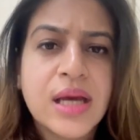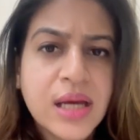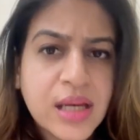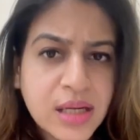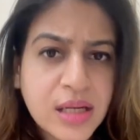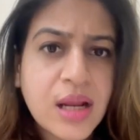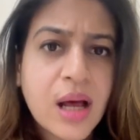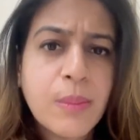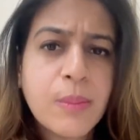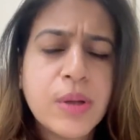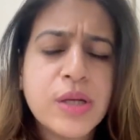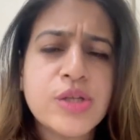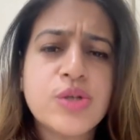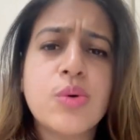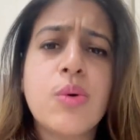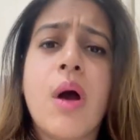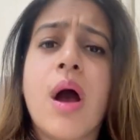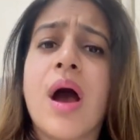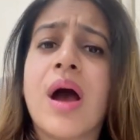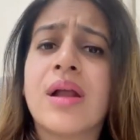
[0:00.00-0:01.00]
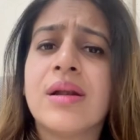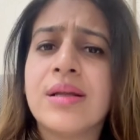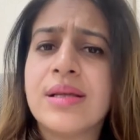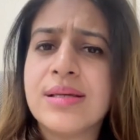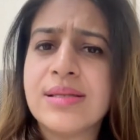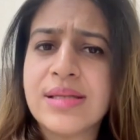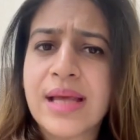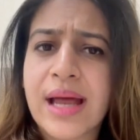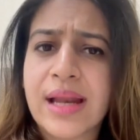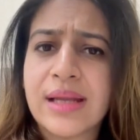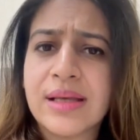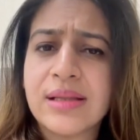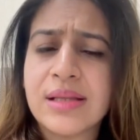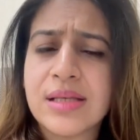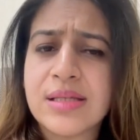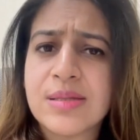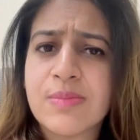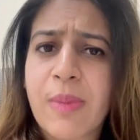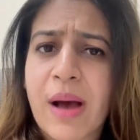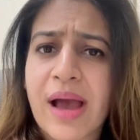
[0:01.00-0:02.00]
Number two, understanding
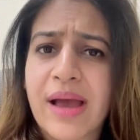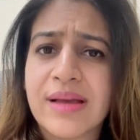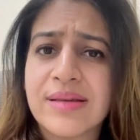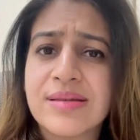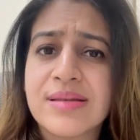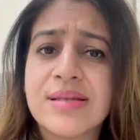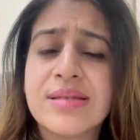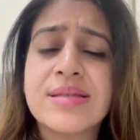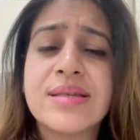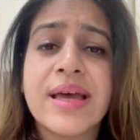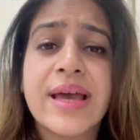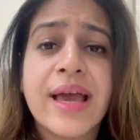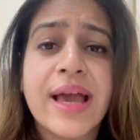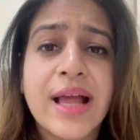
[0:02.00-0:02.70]
these biases